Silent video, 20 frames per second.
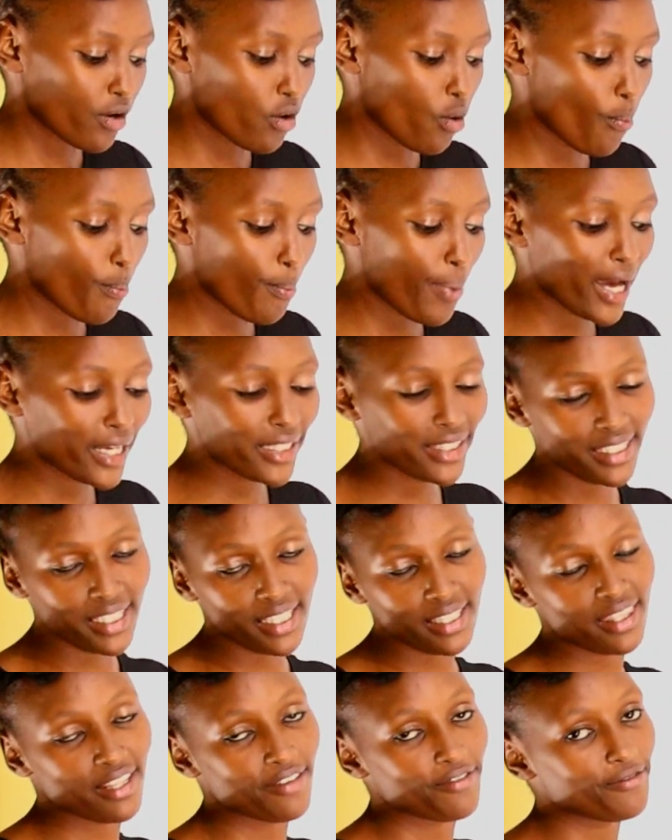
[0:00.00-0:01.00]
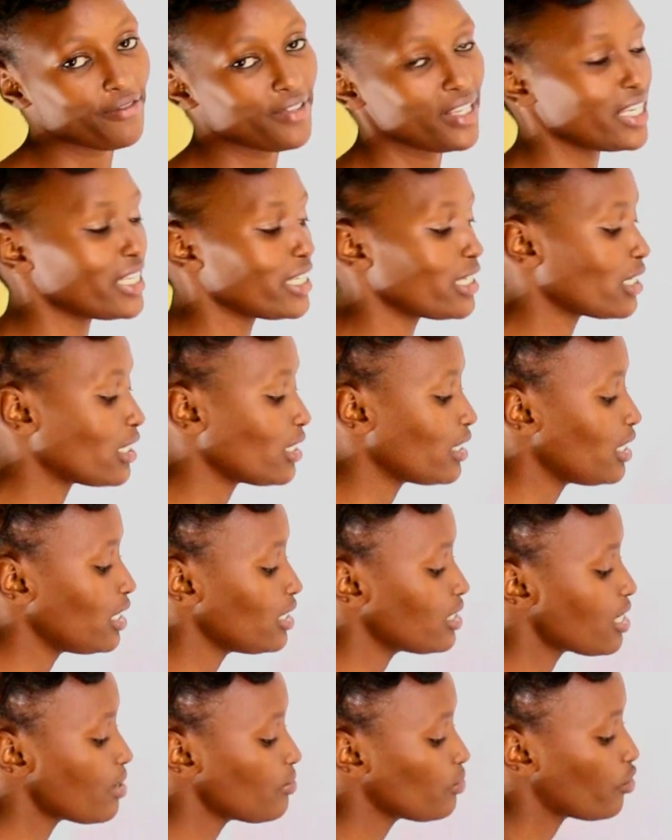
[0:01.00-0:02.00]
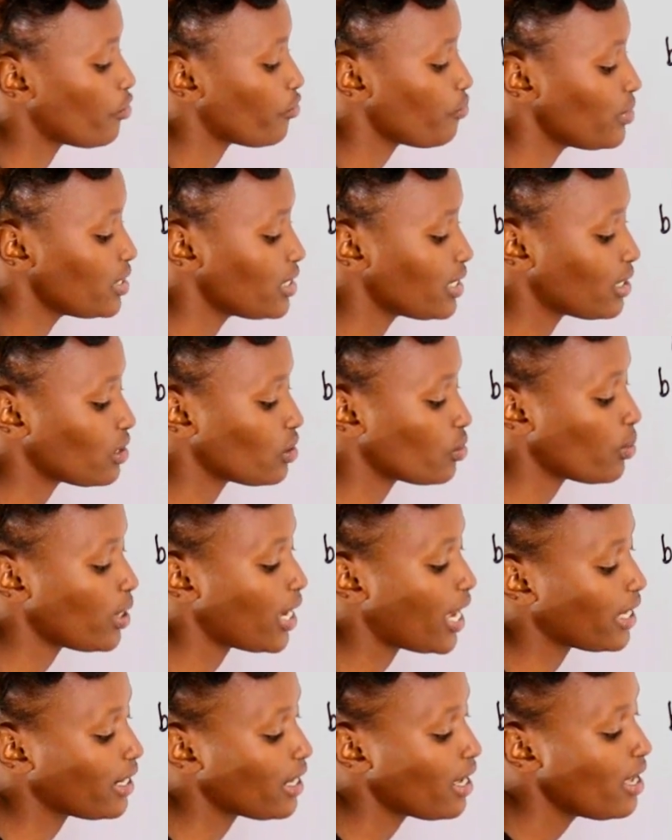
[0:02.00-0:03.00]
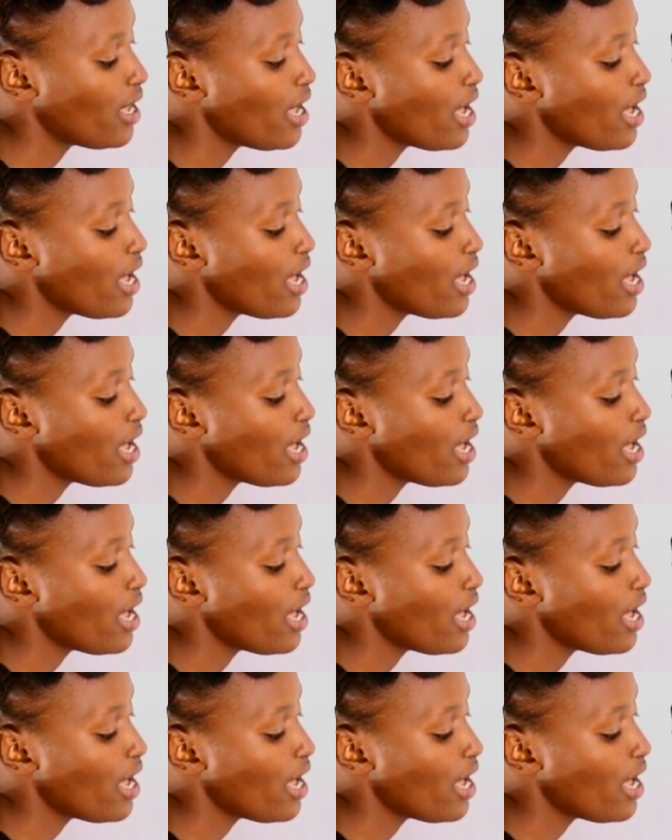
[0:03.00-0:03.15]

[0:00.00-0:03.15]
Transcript: compacting the filling in terms of meter squared.